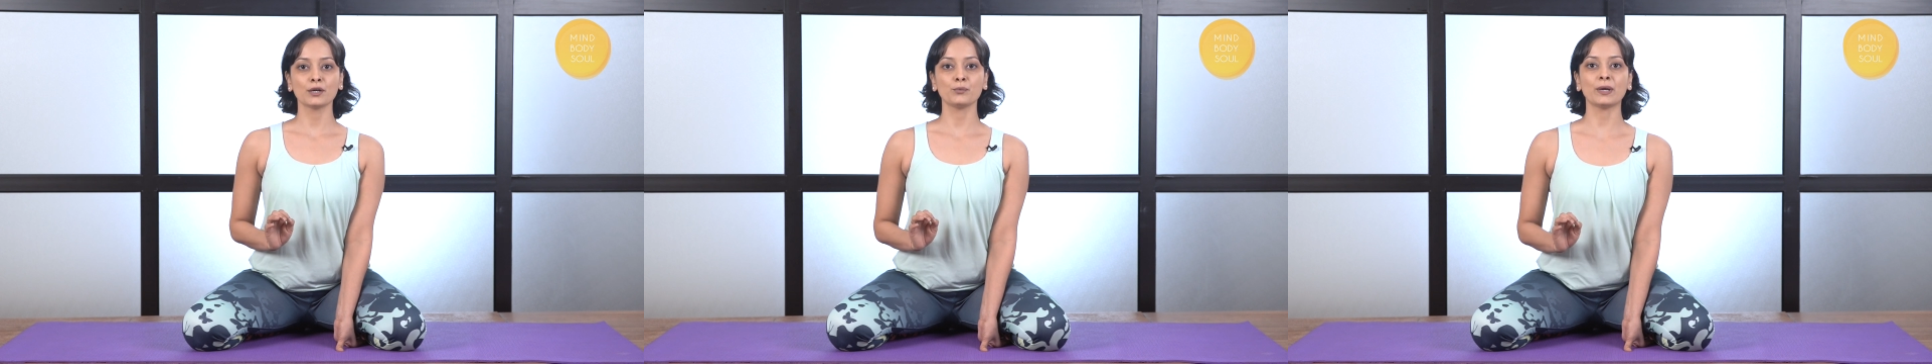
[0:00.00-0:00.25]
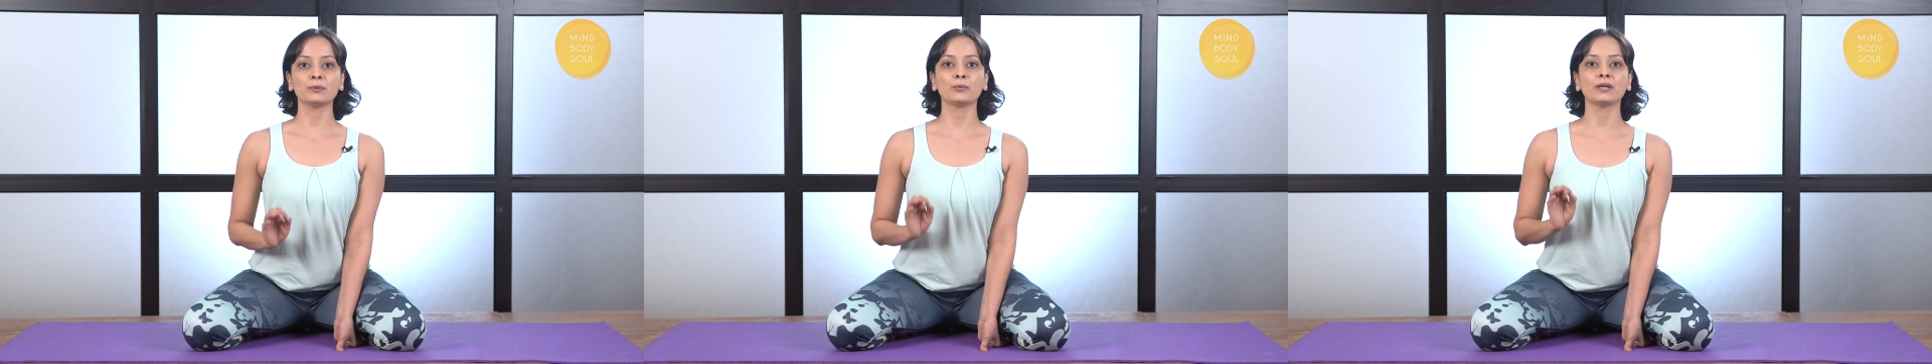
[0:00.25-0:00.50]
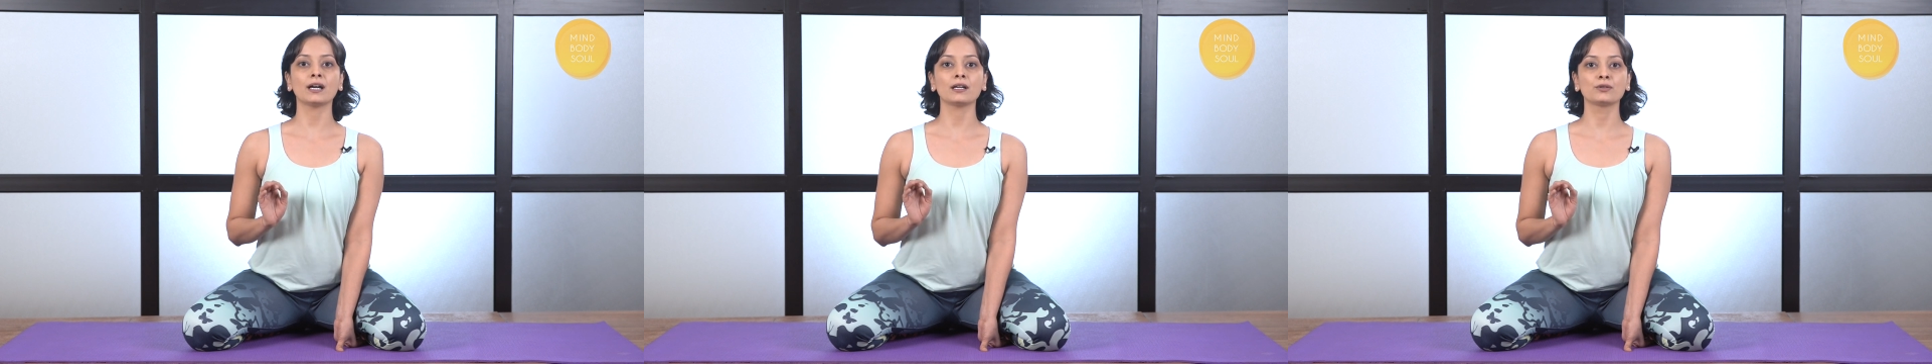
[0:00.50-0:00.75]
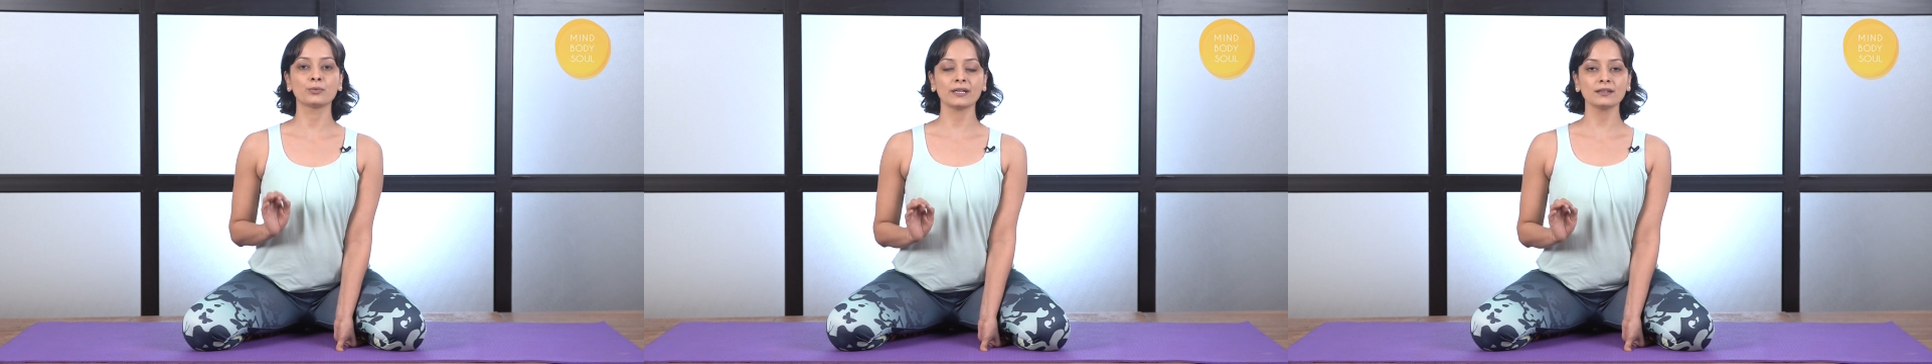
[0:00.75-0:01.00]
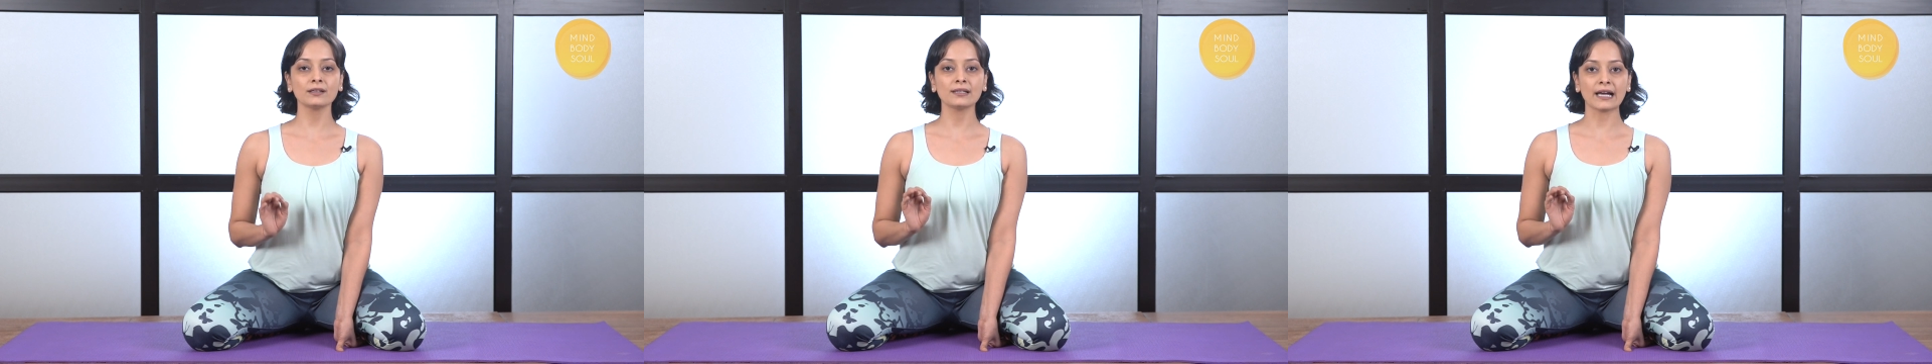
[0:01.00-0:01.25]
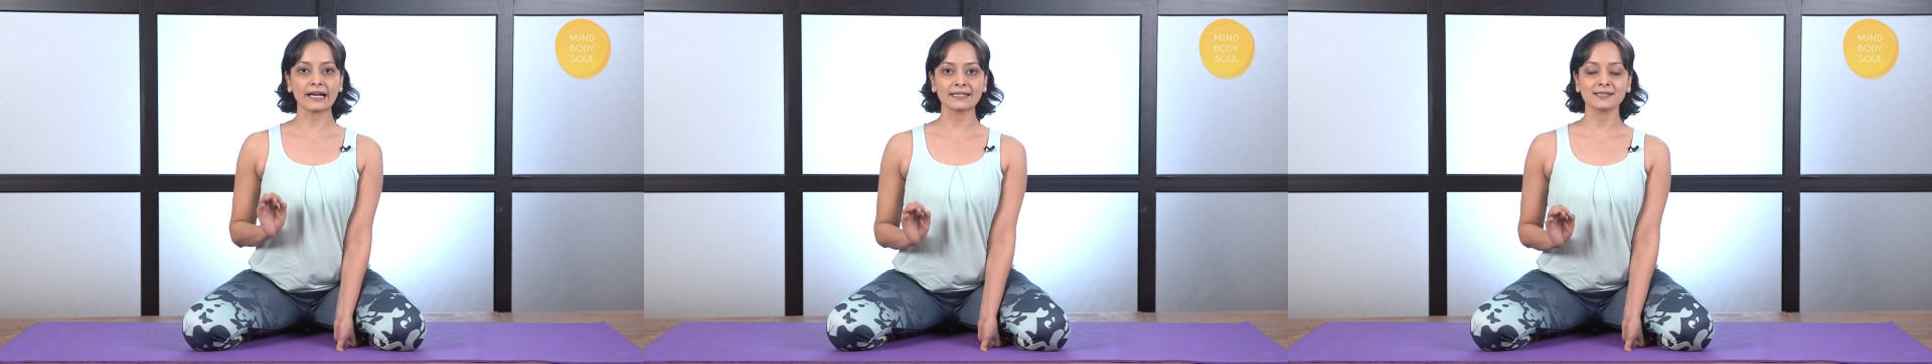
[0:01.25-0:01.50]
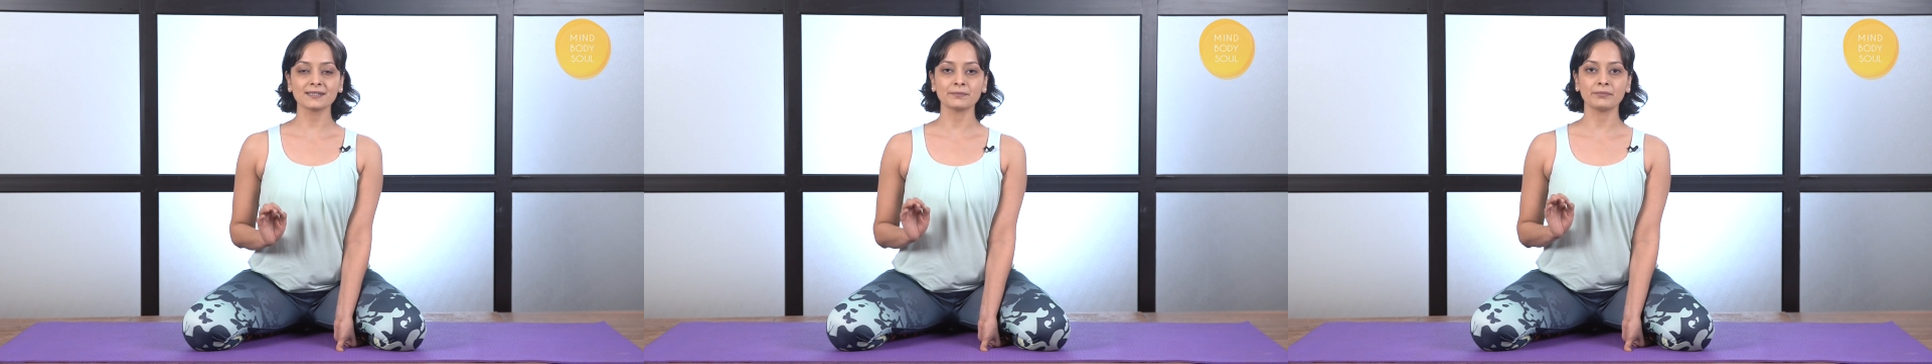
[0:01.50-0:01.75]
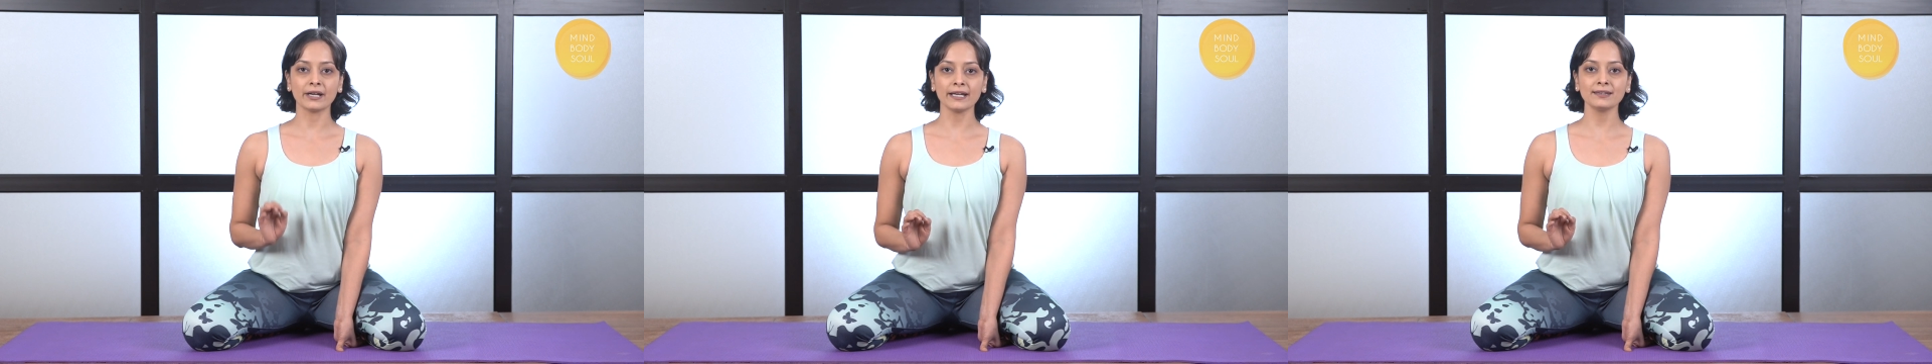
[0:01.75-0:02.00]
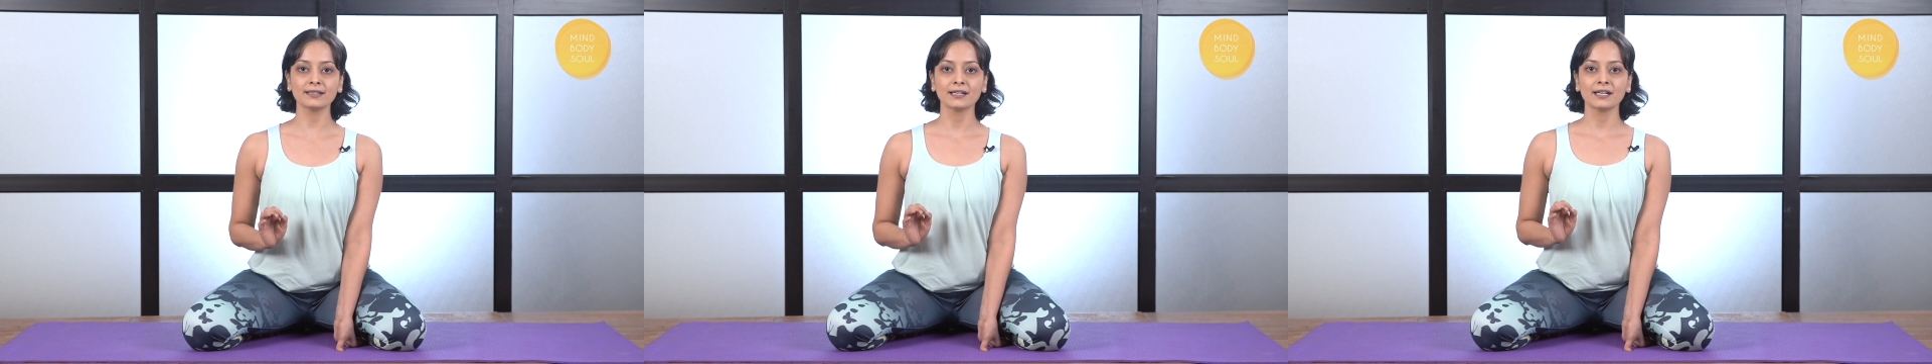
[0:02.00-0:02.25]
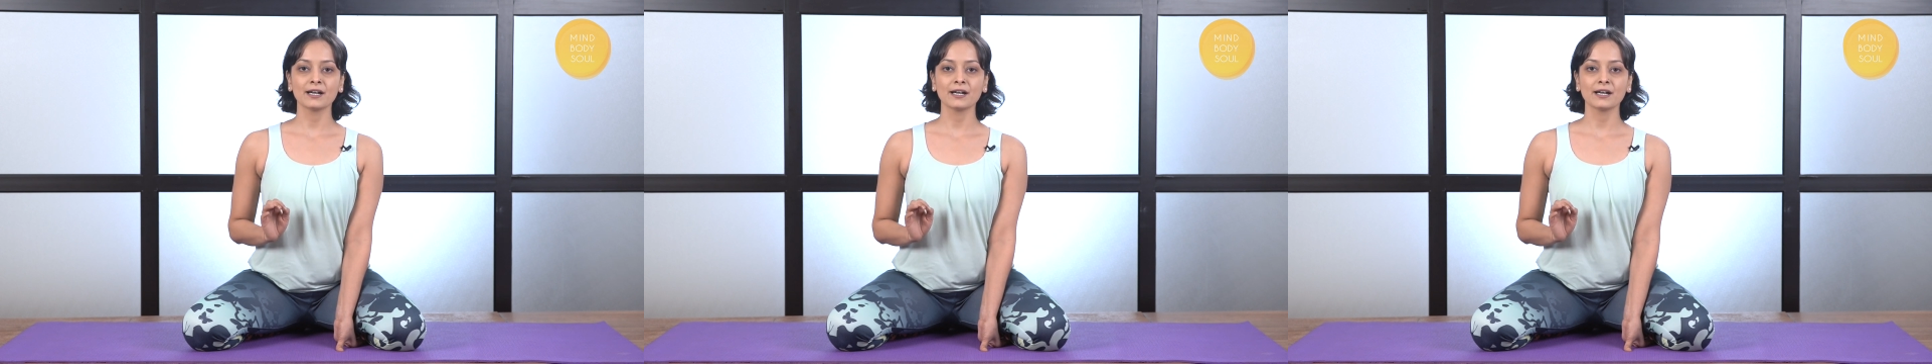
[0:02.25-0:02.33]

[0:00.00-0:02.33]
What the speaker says: when we are doing the lion's breath